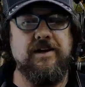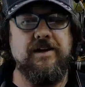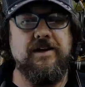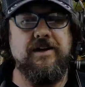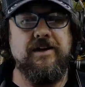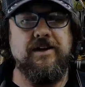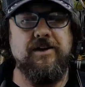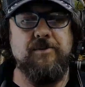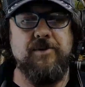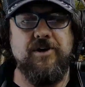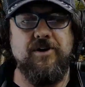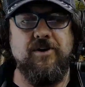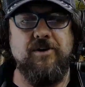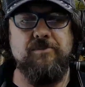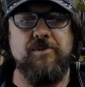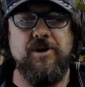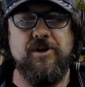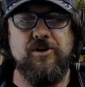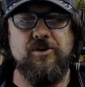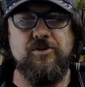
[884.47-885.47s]
Oh my God,
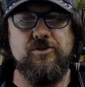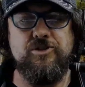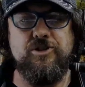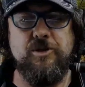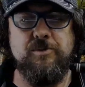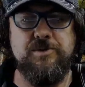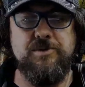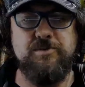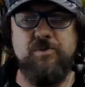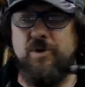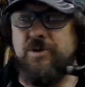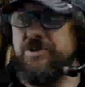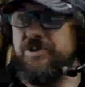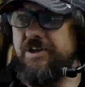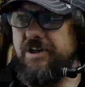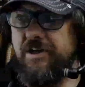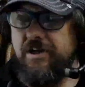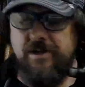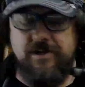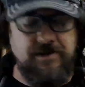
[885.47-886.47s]
my YouTube is
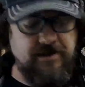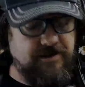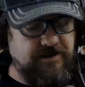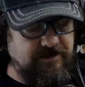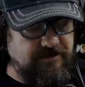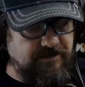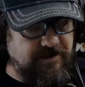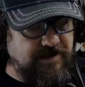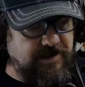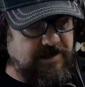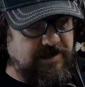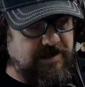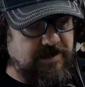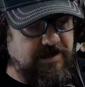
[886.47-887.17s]
watching it. Ready?